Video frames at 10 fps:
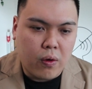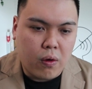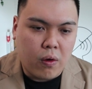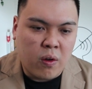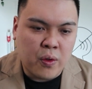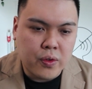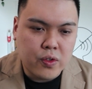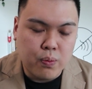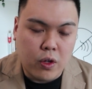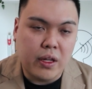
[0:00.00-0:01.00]
for
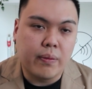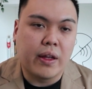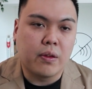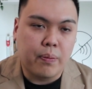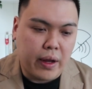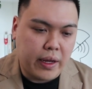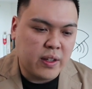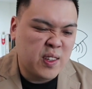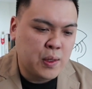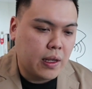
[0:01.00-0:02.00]
small medium
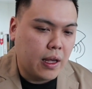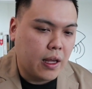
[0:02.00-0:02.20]
enterprise,